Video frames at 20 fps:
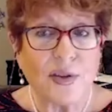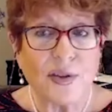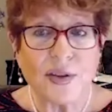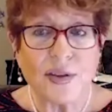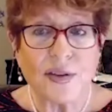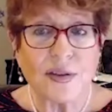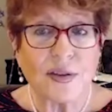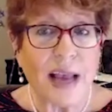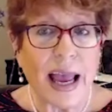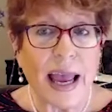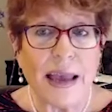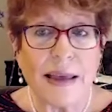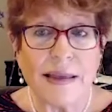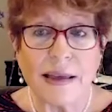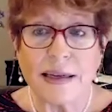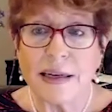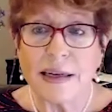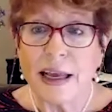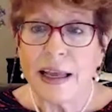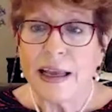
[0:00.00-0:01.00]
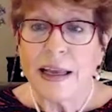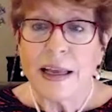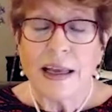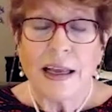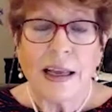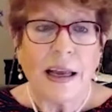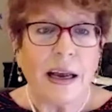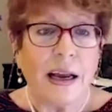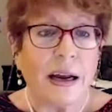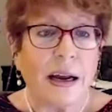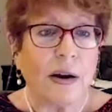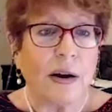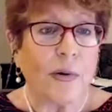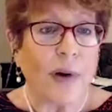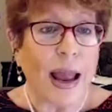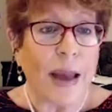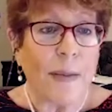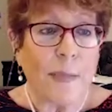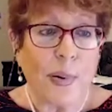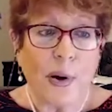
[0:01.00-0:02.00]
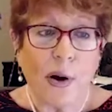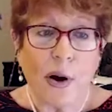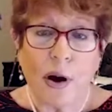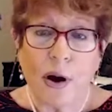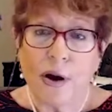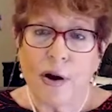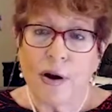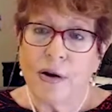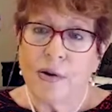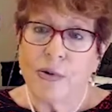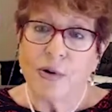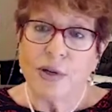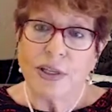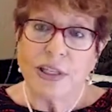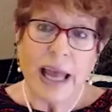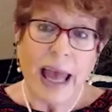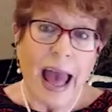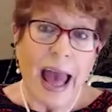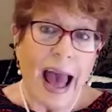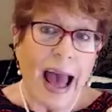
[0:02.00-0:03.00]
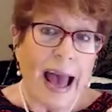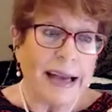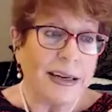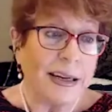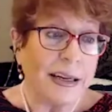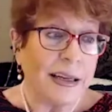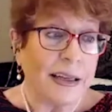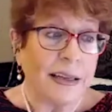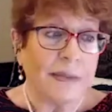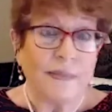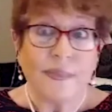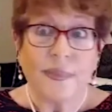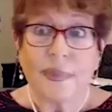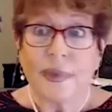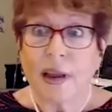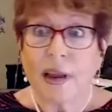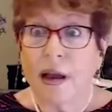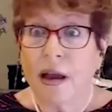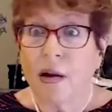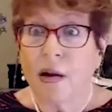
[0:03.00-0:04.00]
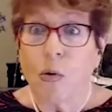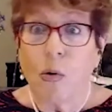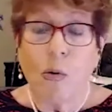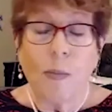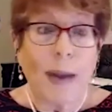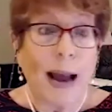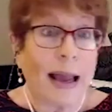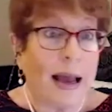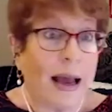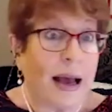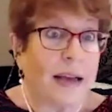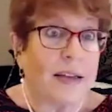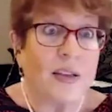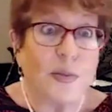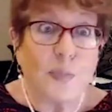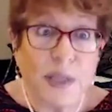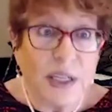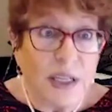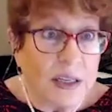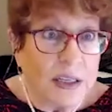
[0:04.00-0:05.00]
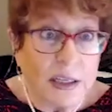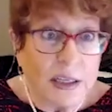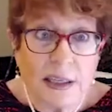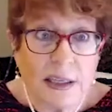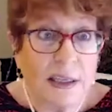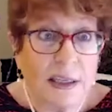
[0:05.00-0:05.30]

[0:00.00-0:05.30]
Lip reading: to say that grandpa or dad or my husband